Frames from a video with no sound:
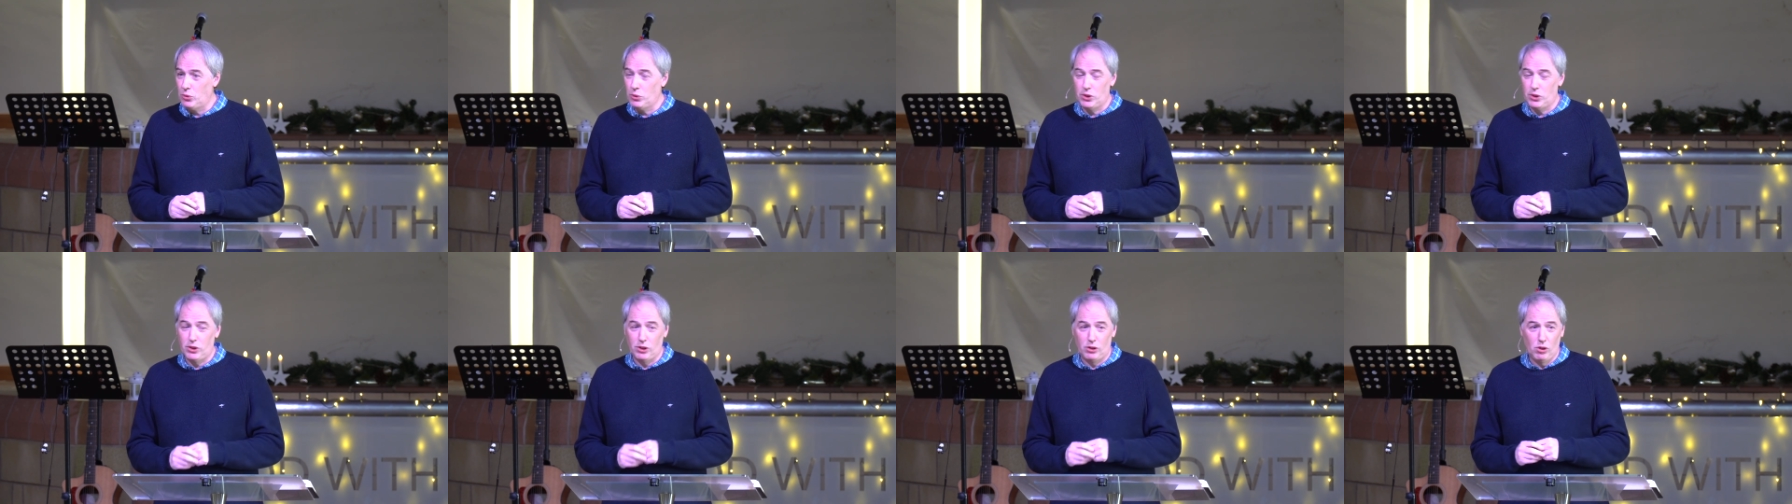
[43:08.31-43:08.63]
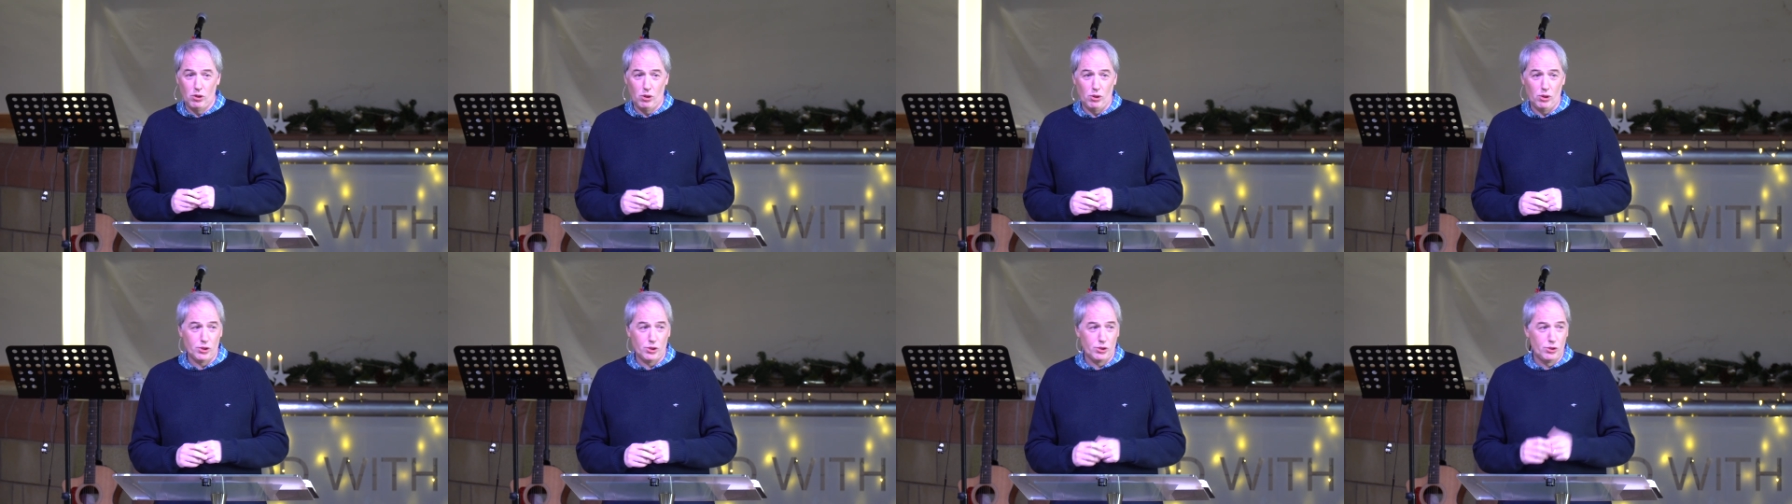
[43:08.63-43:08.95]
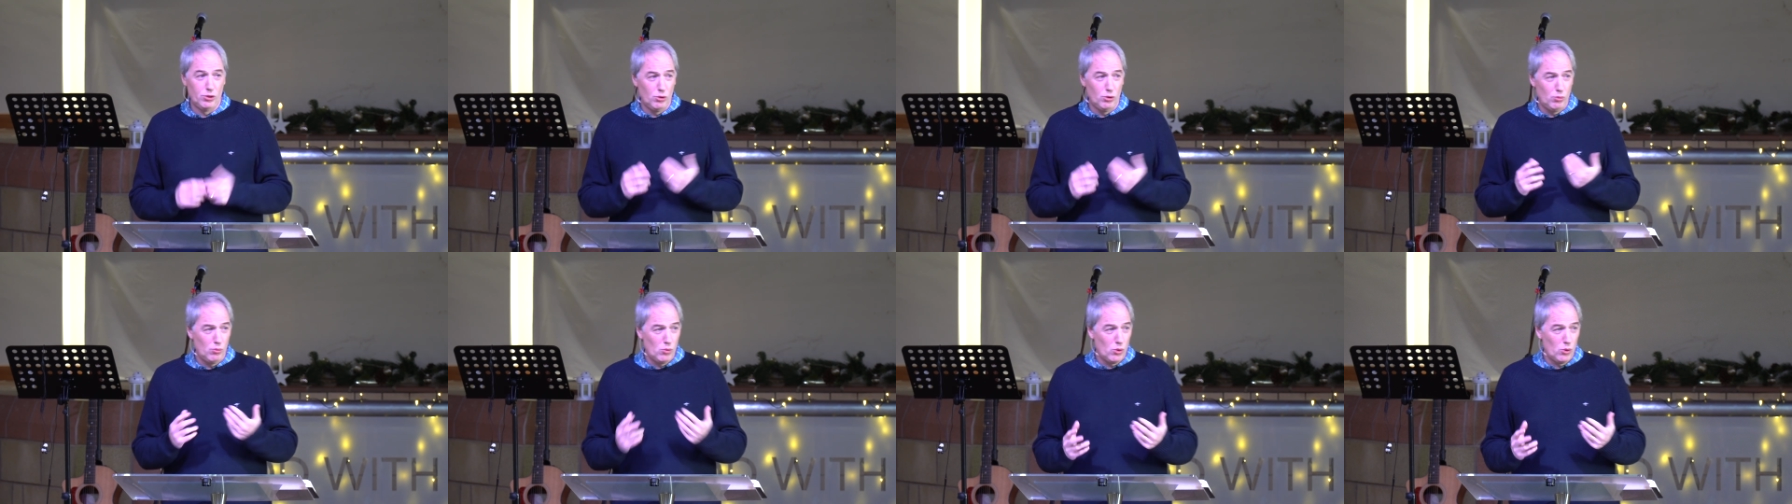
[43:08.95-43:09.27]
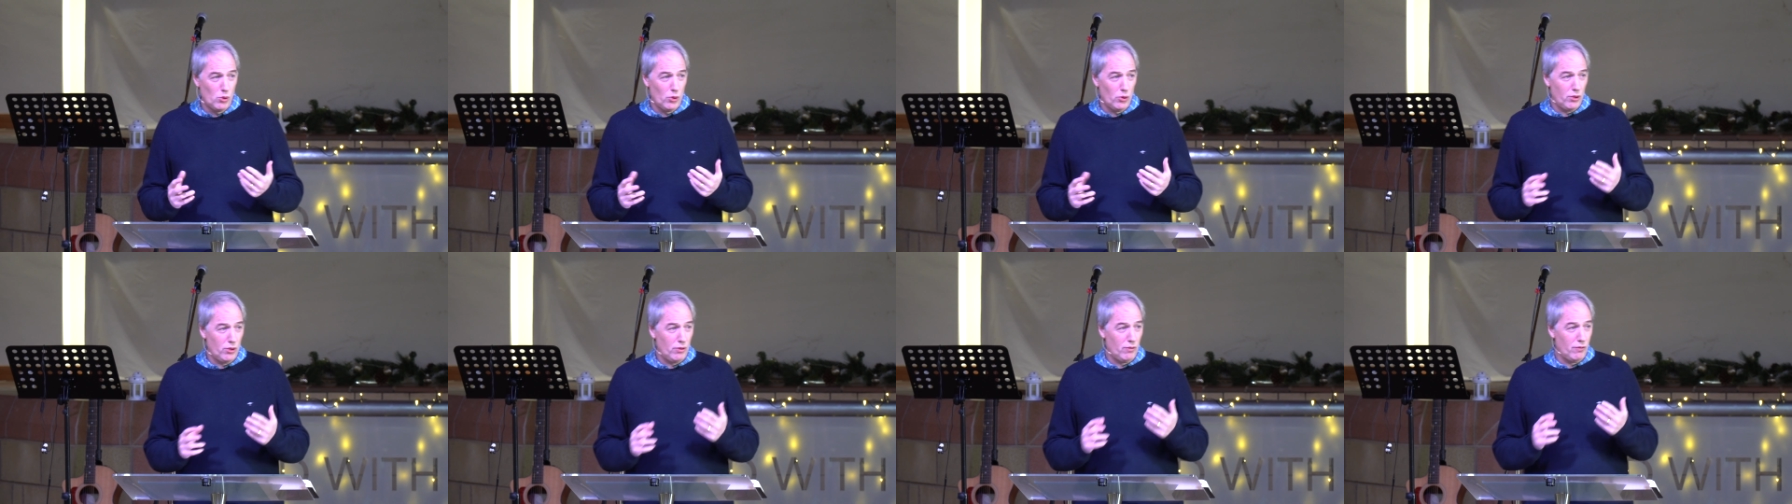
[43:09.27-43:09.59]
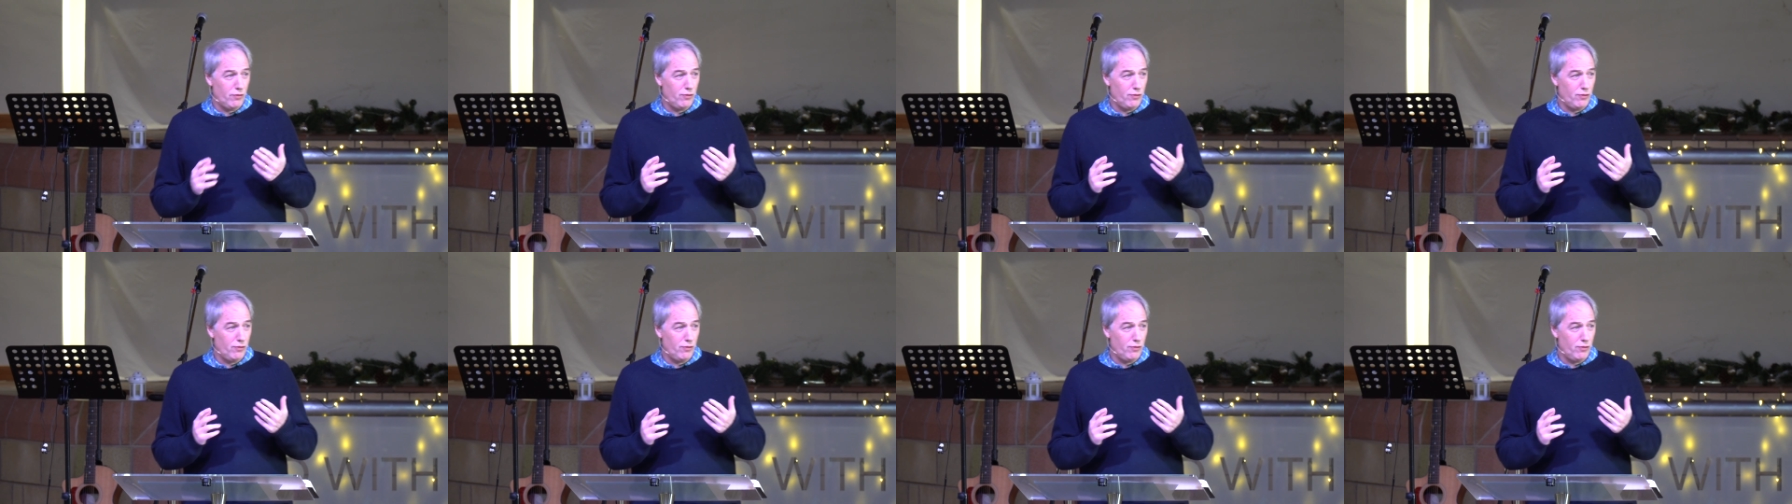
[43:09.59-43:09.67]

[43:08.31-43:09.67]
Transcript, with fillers: was to cost no more than